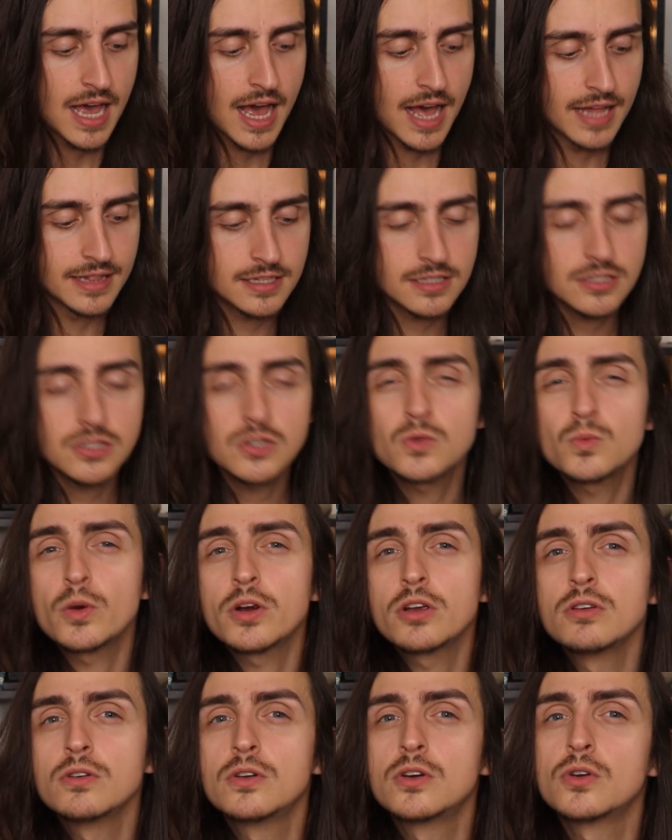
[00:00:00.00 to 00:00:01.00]
And this is
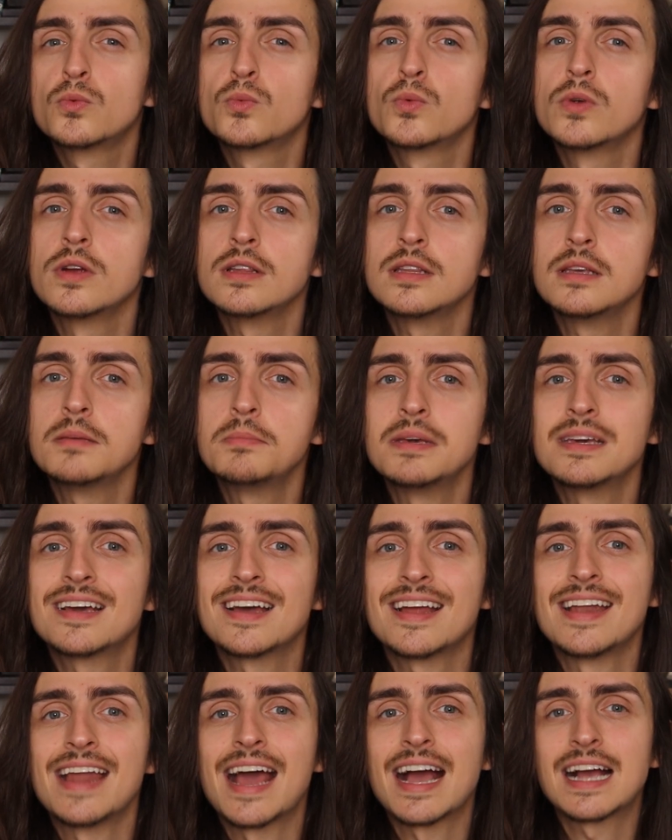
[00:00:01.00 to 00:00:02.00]
where you could really be
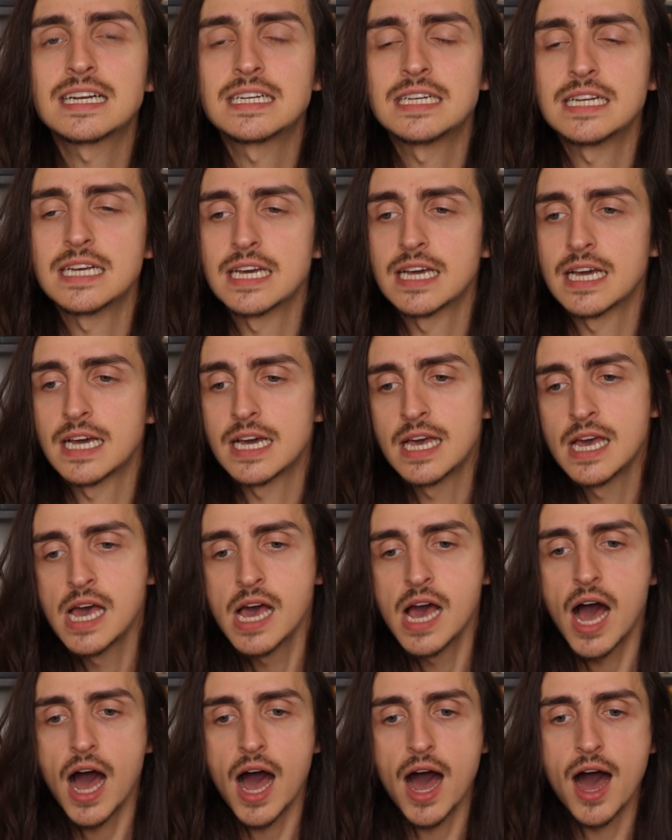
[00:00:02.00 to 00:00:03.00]
connecting
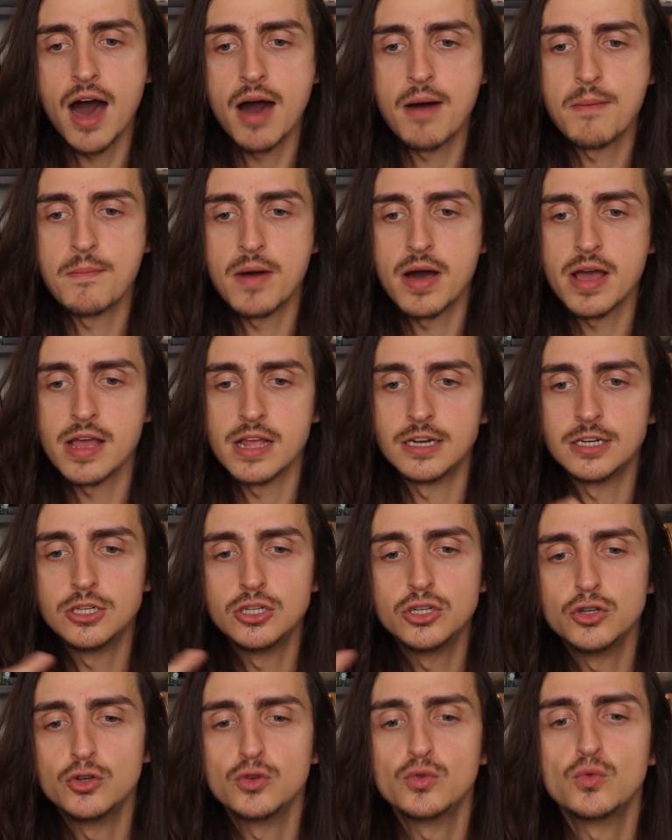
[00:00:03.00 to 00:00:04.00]
um, in a
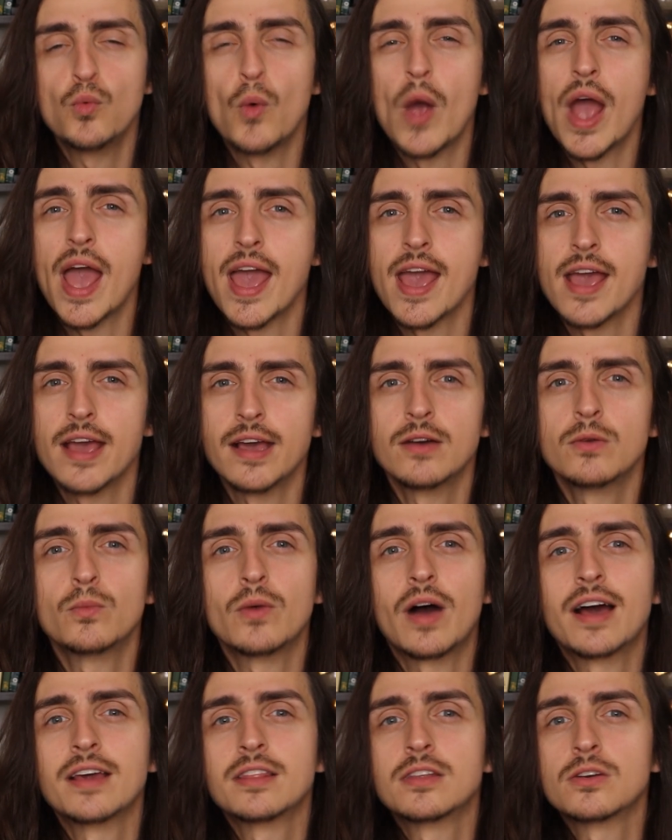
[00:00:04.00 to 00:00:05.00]
new way,
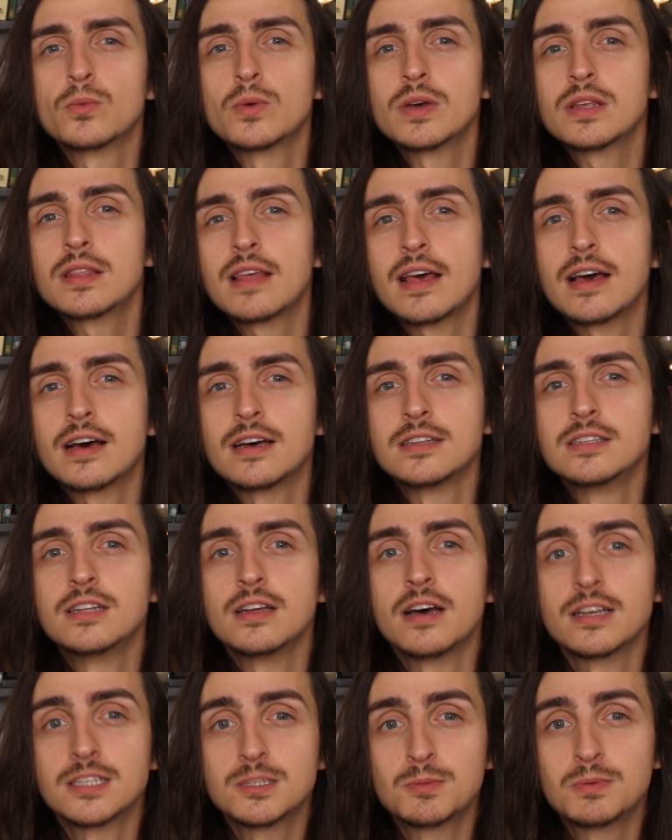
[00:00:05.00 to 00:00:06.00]
either with
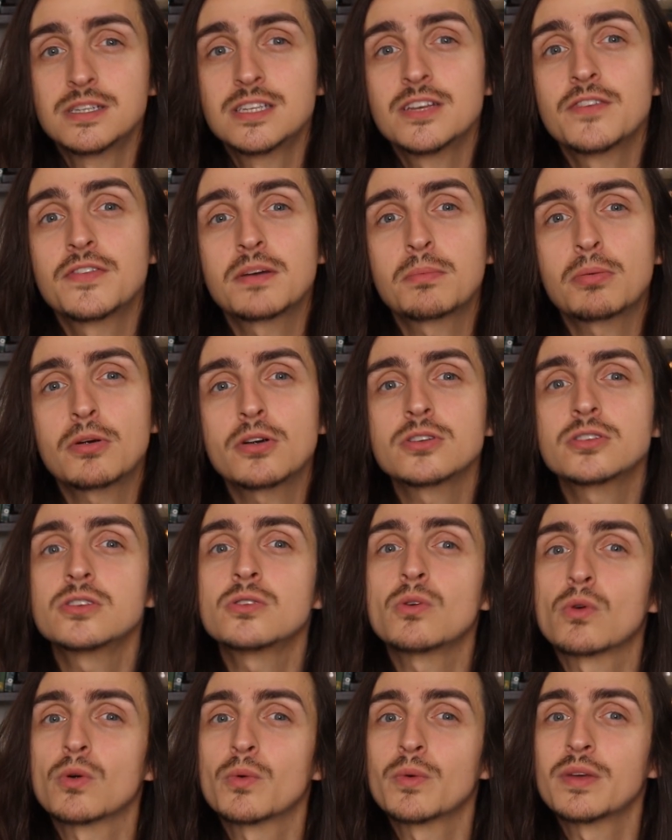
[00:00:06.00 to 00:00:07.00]
a specific
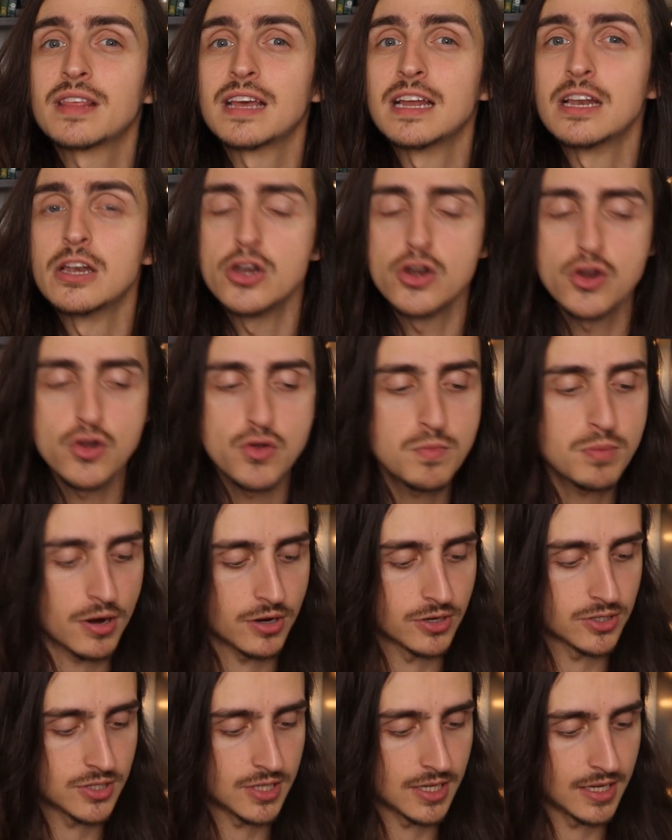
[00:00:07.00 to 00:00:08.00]
person or with a new
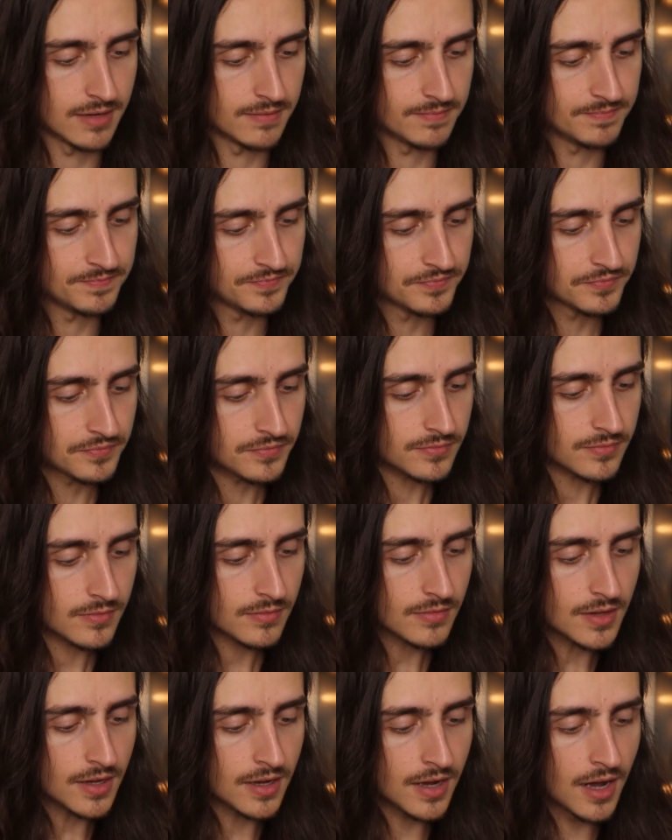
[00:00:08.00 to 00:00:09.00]
person.
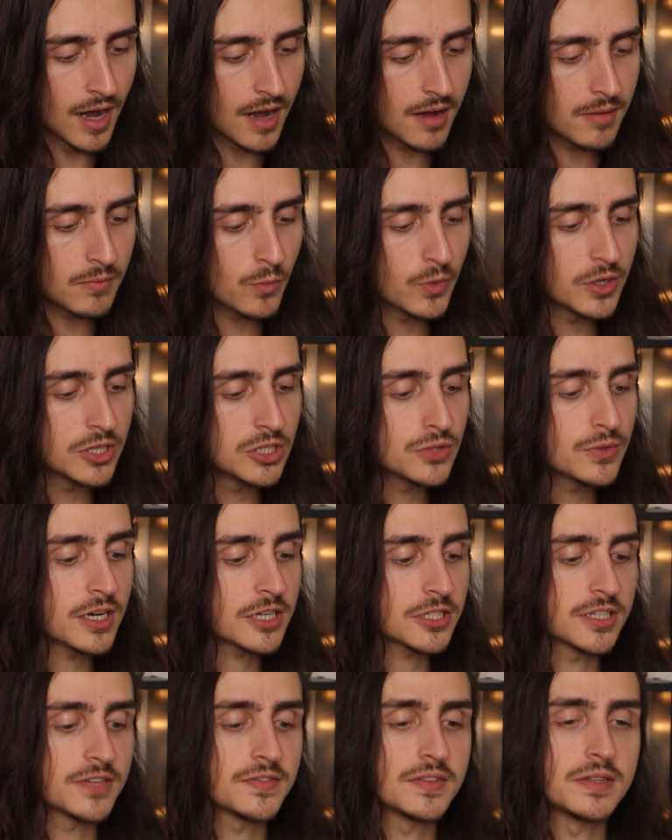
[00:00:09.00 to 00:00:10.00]
Um, we do
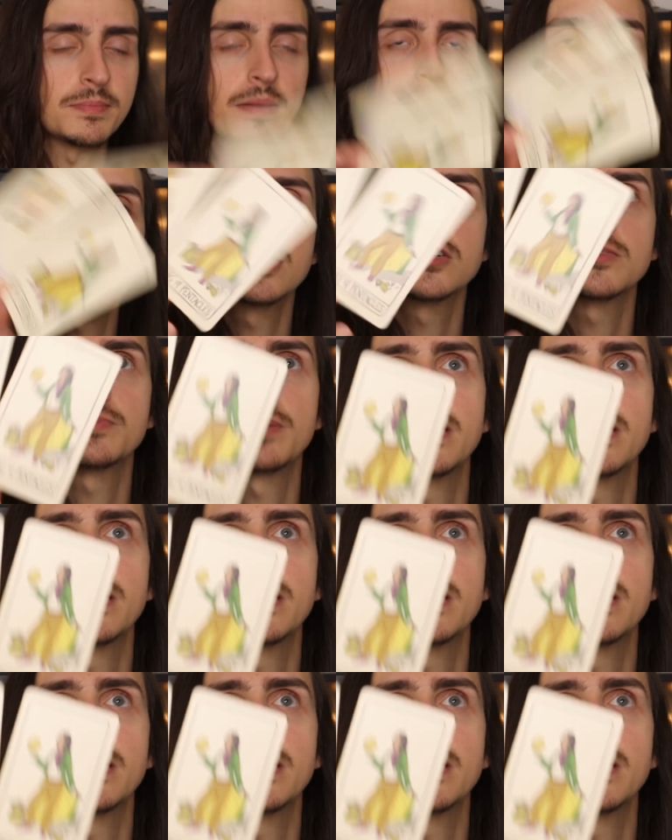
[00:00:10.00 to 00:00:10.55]
actually have the Page of